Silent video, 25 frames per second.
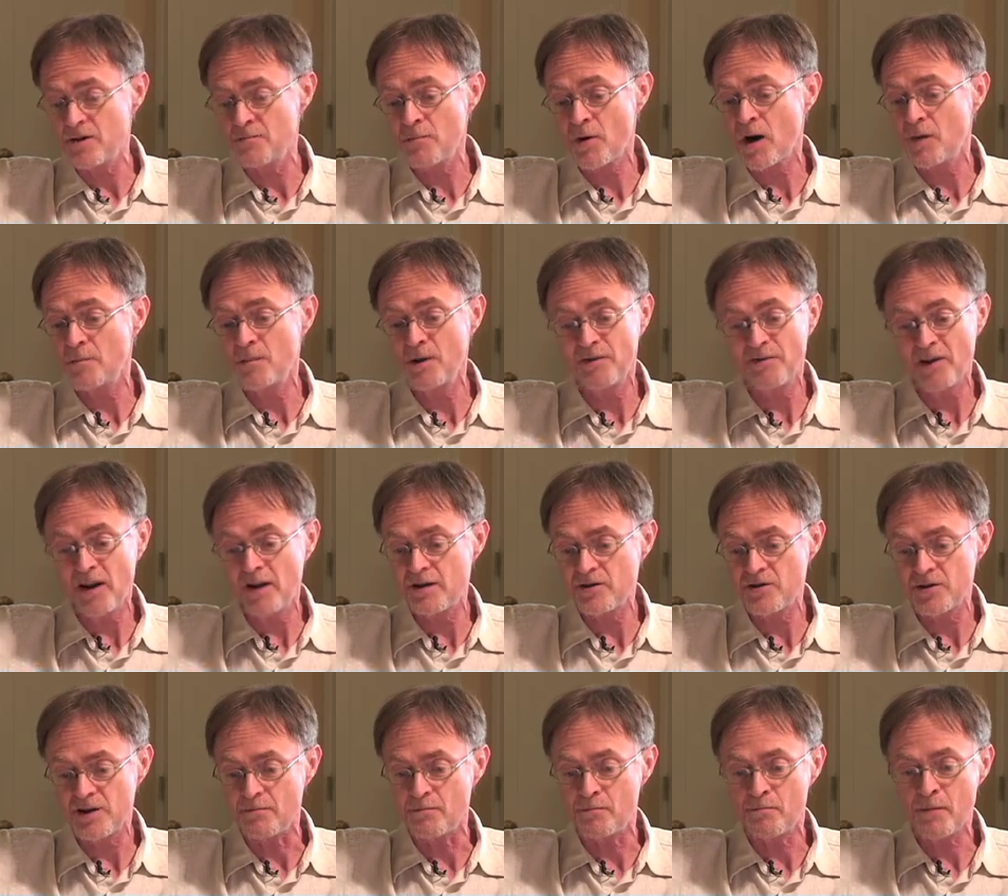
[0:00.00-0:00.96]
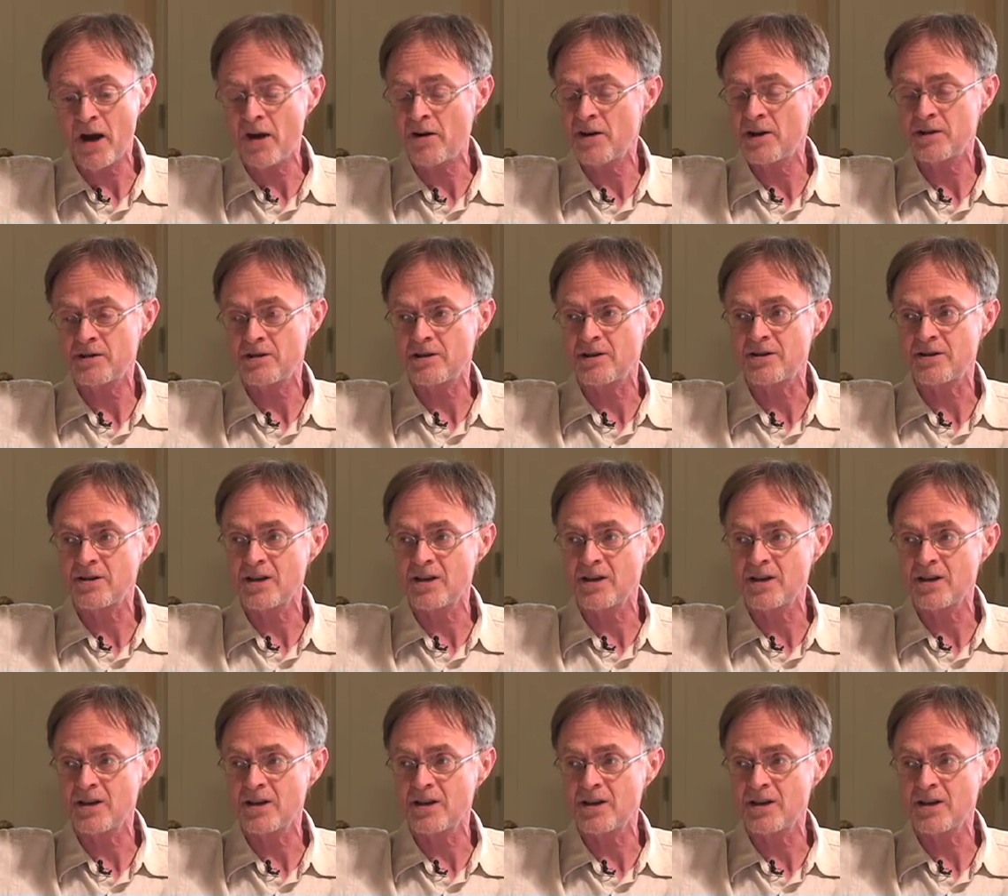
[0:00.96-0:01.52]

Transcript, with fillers: Department of Energy parrots the